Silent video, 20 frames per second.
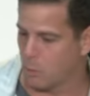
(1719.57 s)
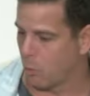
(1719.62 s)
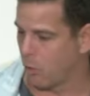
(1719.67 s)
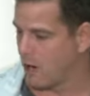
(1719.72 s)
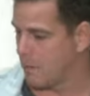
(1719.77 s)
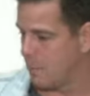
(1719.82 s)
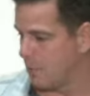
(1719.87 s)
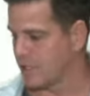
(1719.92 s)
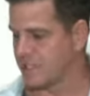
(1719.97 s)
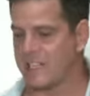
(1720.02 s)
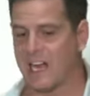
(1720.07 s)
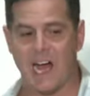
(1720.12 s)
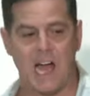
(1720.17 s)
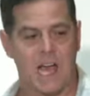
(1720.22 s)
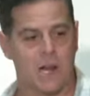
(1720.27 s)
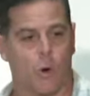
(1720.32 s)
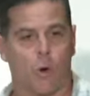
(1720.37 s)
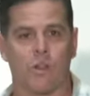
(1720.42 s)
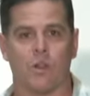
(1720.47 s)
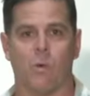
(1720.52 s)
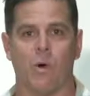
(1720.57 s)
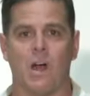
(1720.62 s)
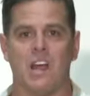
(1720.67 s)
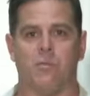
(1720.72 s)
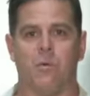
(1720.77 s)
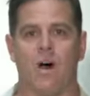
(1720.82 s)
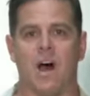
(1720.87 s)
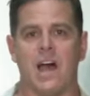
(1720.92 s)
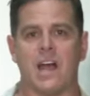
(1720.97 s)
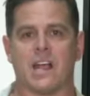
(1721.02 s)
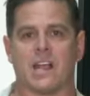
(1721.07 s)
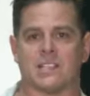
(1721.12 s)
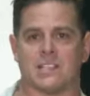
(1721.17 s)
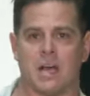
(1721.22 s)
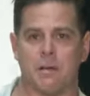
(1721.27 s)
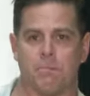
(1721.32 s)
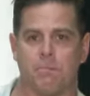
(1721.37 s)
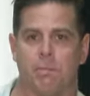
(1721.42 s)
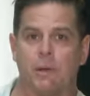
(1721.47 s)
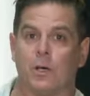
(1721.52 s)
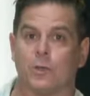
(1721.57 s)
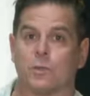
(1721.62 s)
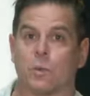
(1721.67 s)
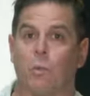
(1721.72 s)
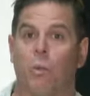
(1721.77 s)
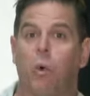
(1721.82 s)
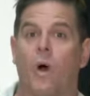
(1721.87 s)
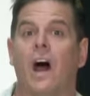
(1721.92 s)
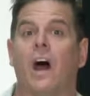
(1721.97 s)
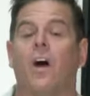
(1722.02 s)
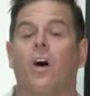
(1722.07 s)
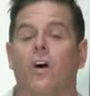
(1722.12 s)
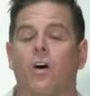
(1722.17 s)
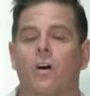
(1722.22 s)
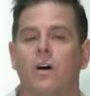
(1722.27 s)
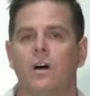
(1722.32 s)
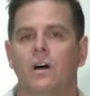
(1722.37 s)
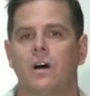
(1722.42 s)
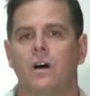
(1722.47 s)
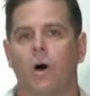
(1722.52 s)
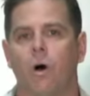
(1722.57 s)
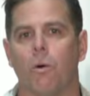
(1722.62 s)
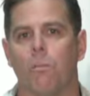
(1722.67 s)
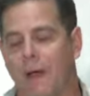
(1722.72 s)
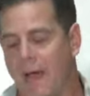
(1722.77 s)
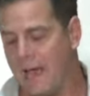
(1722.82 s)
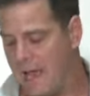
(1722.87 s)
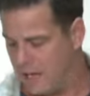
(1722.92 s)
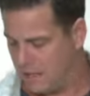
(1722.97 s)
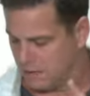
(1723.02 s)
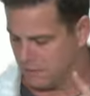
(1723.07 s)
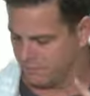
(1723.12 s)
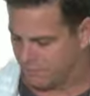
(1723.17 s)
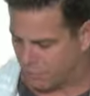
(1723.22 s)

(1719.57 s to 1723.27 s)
to worry about the tide or the wave. Why? Because I built well obeying the